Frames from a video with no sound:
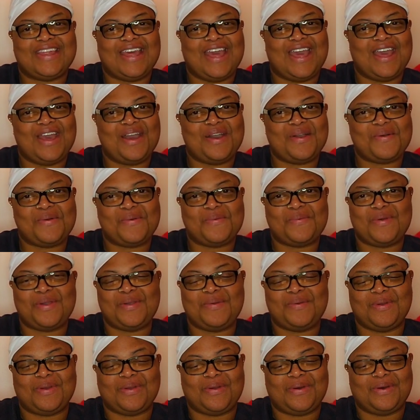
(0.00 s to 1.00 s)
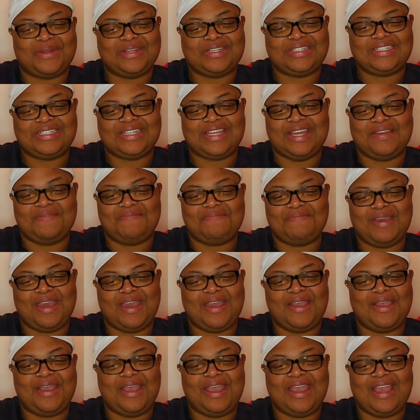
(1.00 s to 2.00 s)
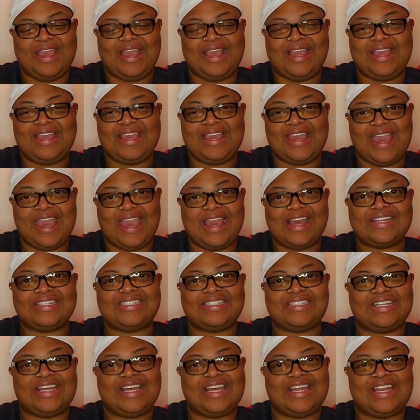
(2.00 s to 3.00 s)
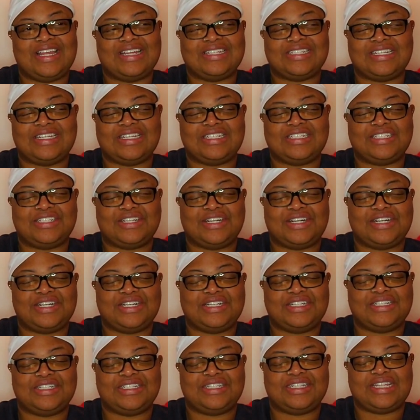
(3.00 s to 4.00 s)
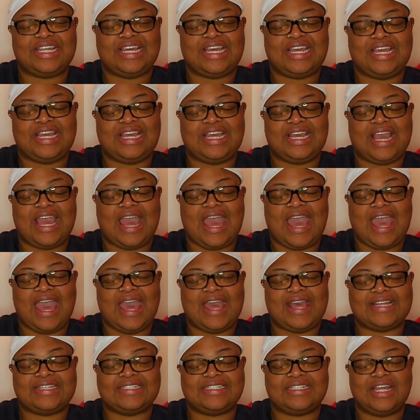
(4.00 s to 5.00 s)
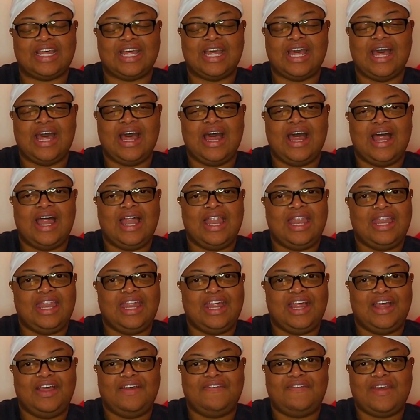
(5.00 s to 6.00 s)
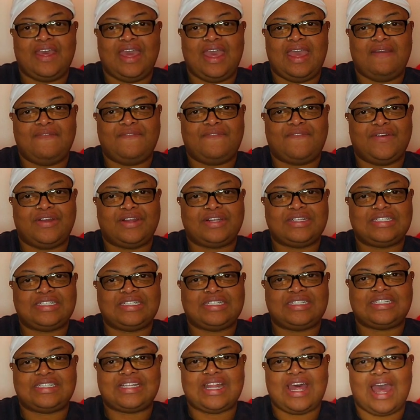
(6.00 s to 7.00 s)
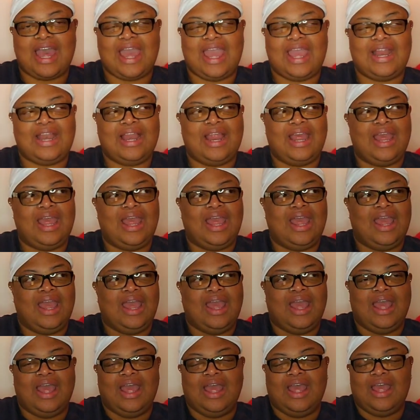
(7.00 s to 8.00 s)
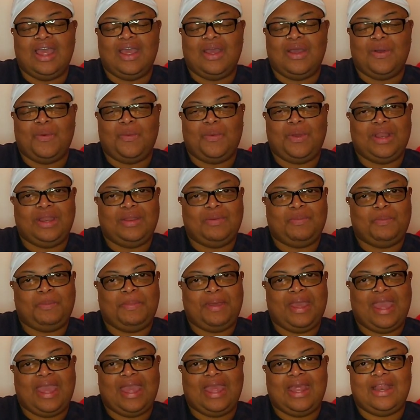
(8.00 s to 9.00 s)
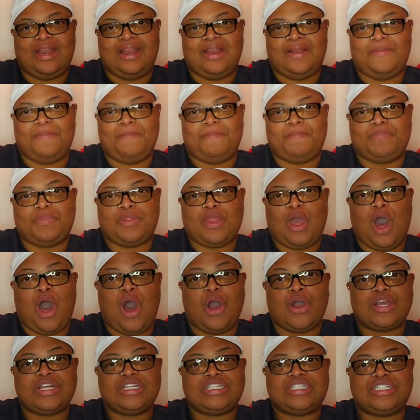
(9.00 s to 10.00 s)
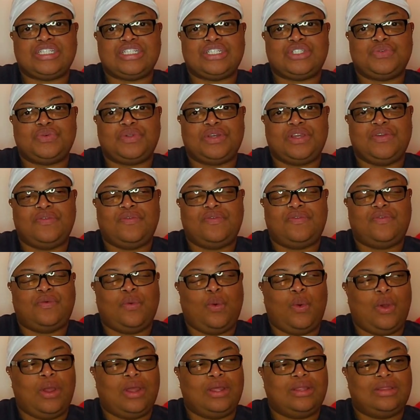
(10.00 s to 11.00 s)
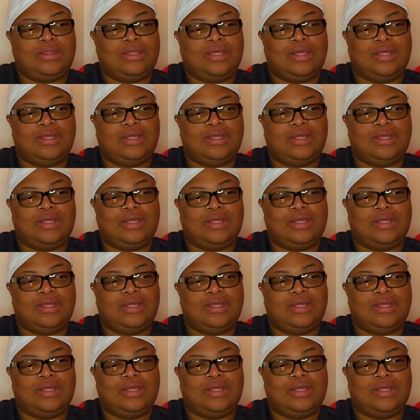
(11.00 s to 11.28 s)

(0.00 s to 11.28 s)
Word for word: that we were going to get married. Yes, it is a certain thing as love at first sight. We met August the 24th,